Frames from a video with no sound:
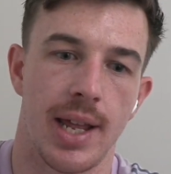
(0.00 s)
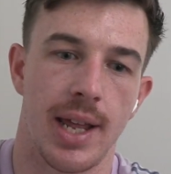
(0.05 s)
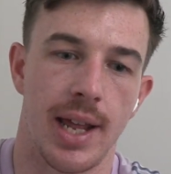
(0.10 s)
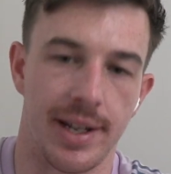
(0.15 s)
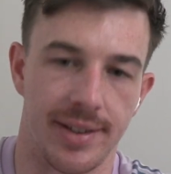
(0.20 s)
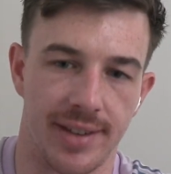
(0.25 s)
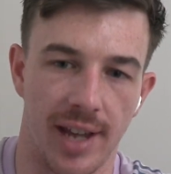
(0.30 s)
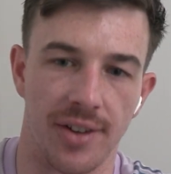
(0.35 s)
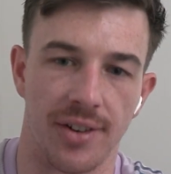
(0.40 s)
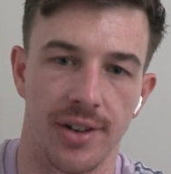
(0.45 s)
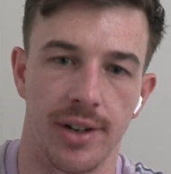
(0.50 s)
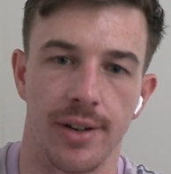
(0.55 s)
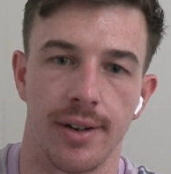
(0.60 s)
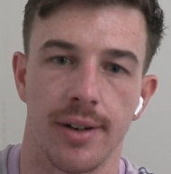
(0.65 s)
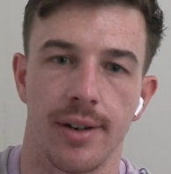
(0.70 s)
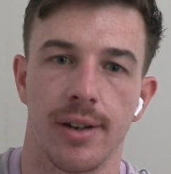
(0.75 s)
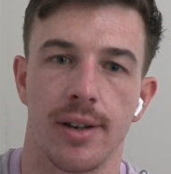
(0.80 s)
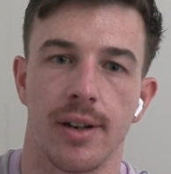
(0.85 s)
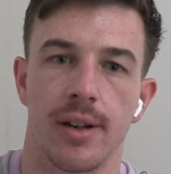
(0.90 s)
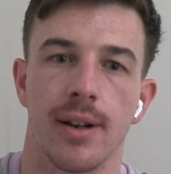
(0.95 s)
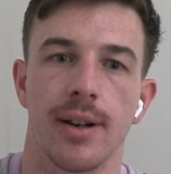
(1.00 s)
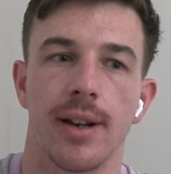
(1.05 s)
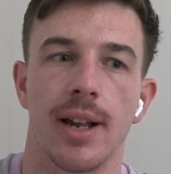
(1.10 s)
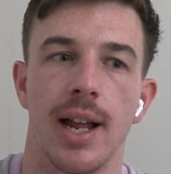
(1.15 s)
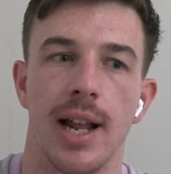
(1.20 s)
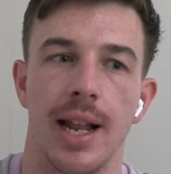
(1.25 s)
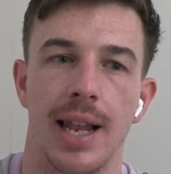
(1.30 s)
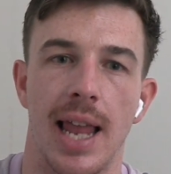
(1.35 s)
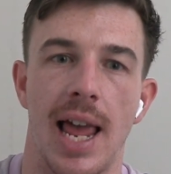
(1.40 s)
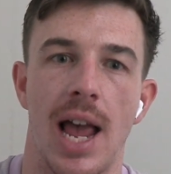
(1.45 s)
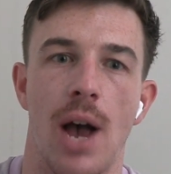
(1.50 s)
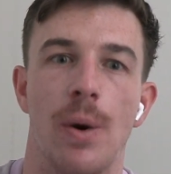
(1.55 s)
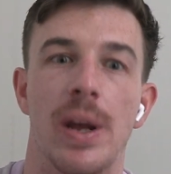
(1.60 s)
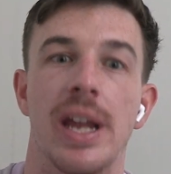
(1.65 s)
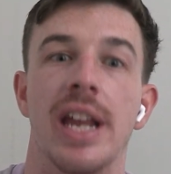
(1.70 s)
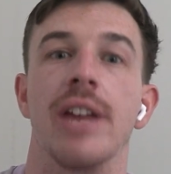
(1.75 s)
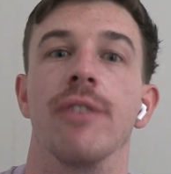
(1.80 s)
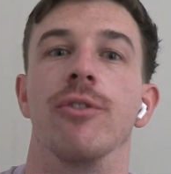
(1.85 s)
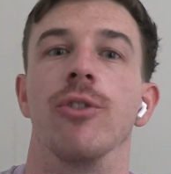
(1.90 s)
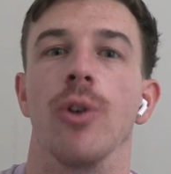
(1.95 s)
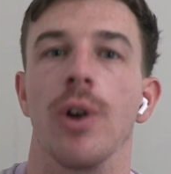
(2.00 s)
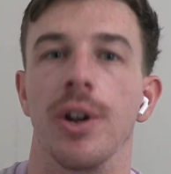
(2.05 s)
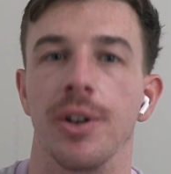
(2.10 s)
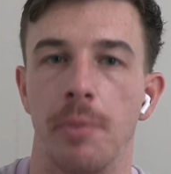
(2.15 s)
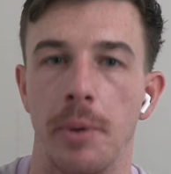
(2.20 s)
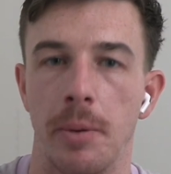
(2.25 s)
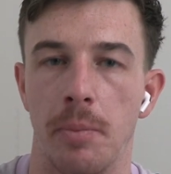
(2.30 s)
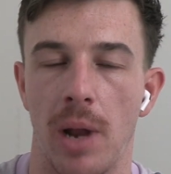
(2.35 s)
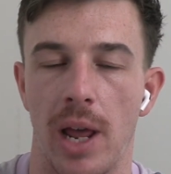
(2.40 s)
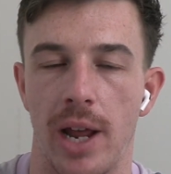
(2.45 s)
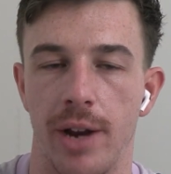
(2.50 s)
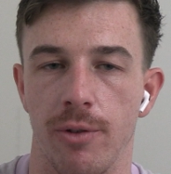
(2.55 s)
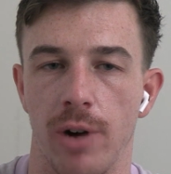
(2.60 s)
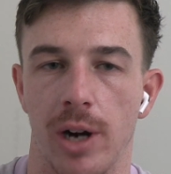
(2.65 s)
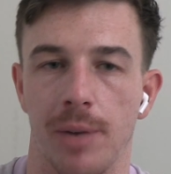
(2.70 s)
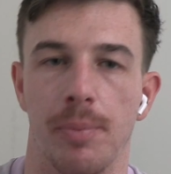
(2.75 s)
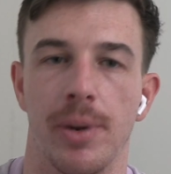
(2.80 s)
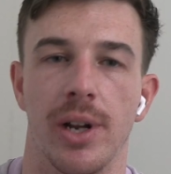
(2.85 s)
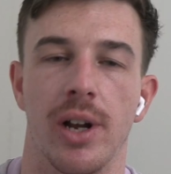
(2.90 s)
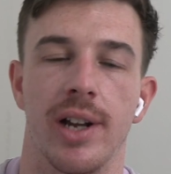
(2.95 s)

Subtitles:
it doesn't allow everyone to be playing rugby.